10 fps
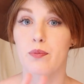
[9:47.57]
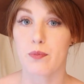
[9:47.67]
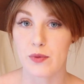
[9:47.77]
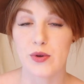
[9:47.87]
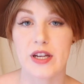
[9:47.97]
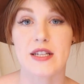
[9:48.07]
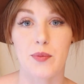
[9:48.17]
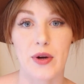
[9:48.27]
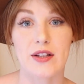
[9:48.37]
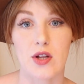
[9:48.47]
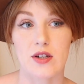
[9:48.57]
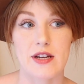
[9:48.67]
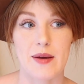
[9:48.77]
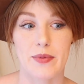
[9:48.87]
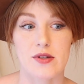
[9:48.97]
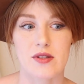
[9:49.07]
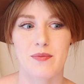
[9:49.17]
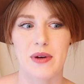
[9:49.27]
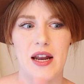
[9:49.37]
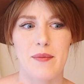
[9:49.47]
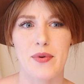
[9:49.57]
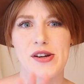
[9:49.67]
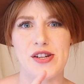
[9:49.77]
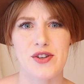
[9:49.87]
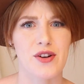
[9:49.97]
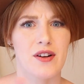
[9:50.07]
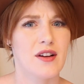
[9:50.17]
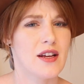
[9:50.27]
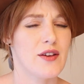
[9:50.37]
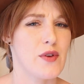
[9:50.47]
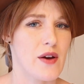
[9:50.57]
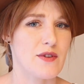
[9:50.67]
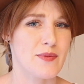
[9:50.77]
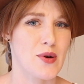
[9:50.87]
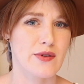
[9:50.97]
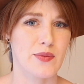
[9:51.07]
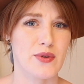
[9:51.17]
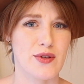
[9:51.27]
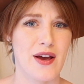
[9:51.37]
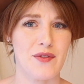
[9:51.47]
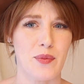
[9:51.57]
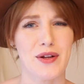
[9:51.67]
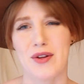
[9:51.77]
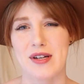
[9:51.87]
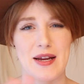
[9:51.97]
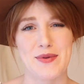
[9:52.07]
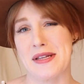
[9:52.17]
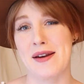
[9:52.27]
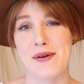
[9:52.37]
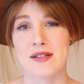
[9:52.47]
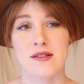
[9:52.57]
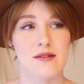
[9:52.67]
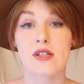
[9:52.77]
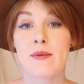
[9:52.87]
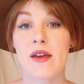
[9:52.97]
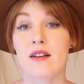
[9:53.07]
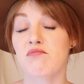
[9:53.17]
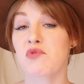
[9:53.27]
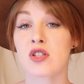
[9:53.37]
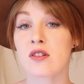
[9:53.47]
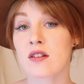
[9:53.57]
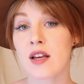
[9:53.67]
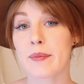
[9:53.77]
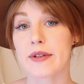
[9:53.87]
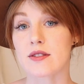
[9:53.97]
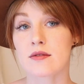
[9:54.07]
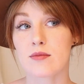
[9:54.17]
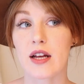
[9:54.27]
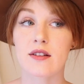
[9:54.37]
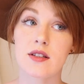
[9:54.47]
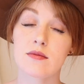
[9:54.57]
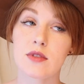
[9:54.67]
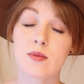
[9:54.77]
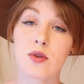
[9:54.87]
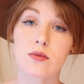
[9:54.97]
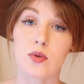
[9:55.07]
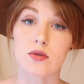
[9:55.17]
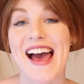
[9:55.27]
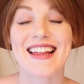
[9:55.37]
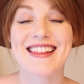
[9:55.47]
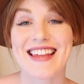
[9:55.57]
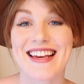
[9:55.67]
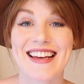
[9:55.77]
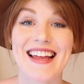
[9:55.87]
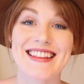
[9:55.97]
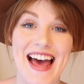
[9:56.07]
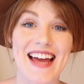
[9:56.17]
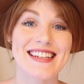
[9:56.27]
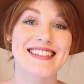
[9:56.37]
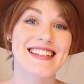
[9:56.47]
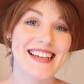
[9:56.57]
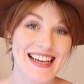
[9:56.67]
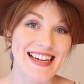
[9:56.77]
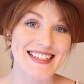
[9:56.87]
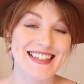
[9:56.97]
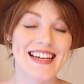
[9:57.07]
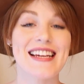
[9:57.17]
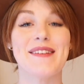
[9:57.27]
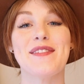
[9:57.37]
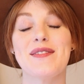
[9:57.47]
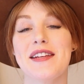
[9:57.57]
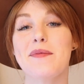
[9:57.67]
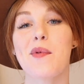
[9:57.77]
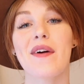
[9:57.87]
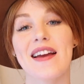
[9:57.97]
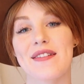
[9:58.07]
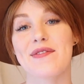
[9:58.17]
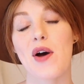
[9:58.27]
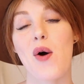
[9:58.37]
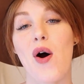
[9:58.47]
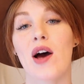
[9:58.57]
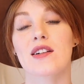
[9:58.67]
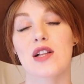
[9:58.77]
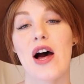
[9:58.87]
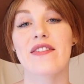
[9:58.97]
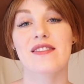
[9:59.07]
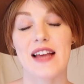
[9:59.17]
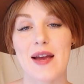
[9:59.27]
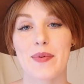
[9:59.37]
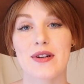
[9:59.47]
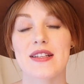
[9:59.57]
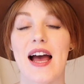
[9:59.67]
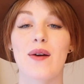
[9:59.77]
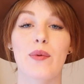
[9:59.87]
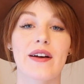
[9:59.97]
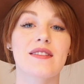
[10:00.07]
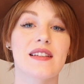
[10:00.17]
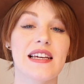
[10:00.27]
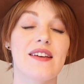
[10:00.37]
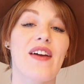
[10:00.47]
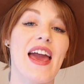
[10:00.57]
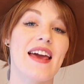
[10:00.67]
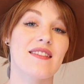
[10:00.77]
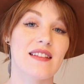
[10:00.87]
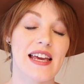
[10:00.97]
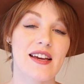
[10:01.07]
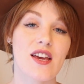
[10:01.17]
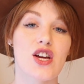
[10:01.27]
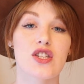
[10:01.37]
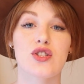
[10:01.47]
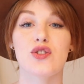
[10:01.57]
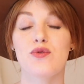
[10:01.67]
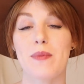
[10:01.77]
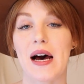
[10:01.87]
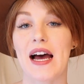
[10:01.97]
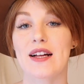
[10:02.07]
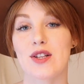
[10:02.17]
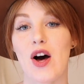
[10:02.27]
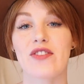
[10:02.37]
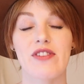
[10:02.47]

you need to bring along diapers, but I'm pretty sure if you have disposables, you have to bring along diapers anyways. So same thing, just cloth diapers rather than disposables. I think that is it. If you need more info on cloth diapers, I will leave a link to my cloth